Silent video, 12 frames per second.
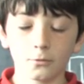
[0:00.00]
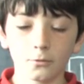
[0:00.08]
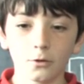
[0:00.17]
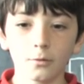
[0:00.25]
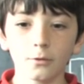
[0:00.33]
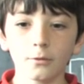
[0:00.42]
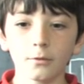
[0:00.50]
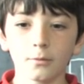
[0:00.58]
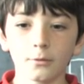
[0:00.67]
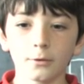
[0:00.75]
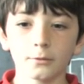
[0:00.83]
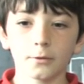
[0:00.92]
Robert the
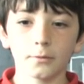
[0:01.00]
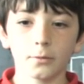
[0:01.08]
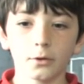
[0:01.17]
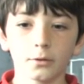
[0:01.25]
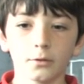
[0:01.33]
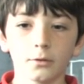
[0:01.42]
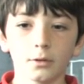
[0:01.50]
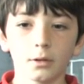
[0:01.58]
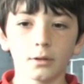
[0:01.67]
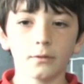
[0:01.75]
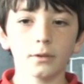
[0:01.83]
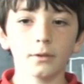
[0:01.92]
Bruce was born on the
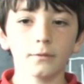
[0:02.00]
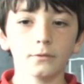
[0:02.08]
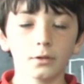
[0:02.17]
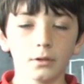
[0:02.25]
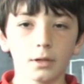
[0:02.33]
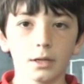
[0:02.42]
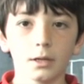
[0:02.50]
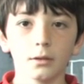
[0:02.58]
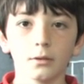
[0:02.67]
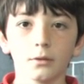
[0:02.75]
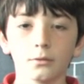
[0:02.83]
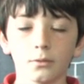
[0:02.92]
eleventh of July,
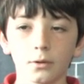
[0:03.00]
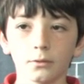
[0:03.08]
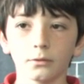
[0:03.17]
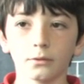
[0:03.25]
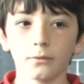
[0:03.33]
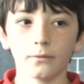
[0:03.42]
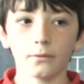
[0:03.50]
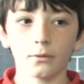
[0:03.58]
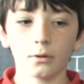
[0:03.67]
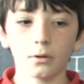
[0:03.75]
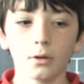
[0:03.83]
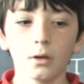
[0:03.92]
year twelve
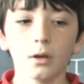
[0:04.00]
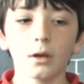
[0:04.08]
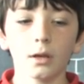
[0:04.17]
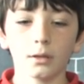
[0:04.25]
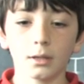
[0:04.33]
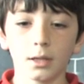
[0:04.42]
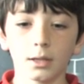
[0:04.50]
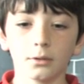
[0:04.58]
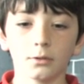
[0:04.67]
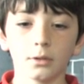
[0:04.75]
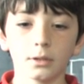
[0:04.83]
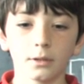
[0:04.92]
seventy-four, and died
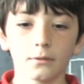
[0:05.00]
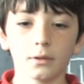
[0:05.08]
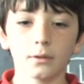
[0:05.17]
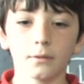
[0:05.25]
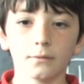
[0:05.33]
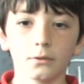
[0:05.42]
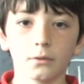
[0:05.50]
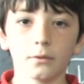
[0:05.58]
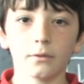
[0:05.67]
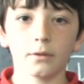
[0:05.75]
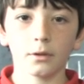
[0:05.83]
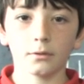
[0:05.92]
on the seventh of June,
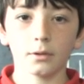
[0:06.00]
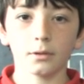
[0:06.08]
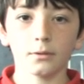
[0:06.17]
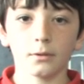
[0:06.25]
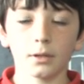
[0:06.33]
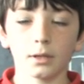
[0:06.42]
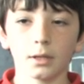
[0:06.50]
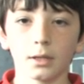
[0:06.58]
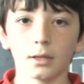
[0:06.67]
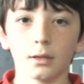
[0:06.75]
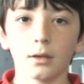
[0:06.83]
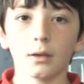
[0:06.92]
thirteen
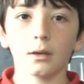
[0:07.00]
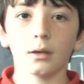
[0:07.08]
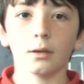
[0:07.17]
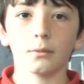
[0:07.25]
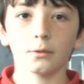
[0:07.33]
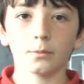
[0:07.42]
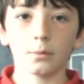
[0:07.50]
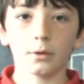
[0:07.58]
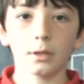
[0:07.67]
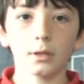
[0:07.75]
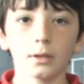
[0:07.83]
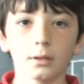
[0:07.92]
twenty-nine. He was
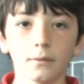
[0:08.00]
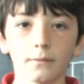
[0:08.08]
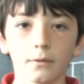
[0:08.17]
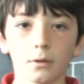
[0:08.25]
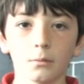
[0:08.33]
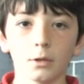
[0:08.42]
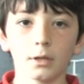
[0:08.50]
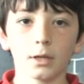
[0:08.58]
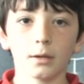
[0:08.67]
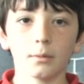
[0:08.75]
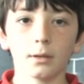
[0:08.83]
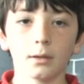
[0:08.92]
buried at Dunfermline
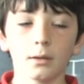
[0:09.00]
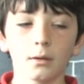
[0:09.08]
Abbey.